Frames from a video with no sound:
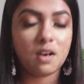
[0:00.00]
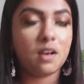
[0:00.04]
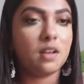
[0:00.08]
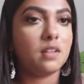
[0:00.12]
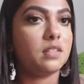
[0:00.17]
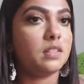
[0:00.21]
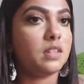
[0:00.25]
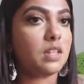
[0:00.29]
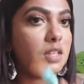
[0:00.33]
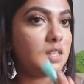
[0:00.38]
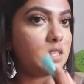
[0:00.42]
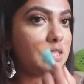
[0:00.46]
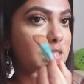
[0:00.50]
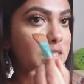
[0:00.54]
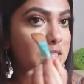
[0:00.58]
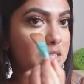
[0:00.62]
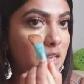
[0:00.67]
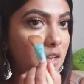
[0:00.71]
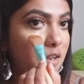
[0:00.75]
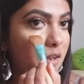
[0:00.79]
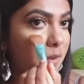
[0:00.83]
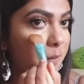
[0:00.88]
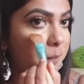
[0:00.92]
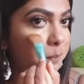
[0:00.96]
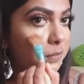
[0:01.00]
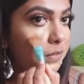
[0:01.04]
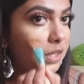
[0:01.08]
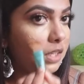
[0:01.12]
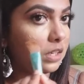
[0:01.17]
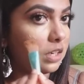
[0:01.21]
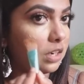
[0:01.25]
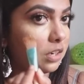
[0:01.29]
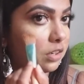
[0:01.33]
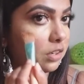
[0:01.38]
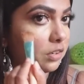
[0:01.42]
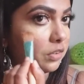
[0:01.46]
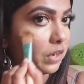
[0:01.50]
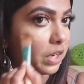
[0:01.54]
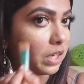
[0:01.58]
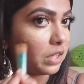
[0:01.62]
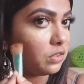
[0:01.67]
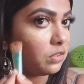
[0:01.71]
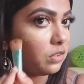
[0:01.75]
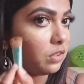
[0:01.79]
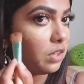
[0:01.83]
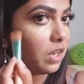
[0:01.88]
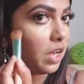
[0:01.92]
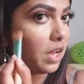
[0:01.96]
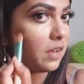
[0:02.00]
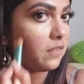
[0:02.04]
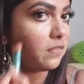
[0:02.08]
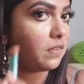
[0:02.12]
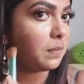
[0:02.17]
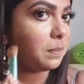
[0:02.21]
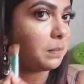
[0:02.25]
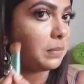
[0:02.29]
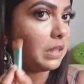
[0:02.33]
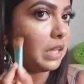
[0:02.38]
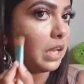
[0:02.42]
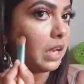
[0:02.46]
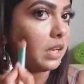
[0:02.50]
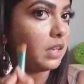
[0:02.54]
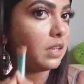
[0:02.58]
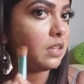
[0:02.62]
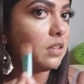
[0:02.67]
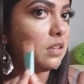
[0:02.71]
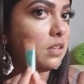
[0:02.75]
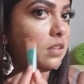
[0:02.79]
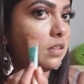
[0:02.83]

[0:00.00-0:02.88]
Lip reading: this color corrector I have applied.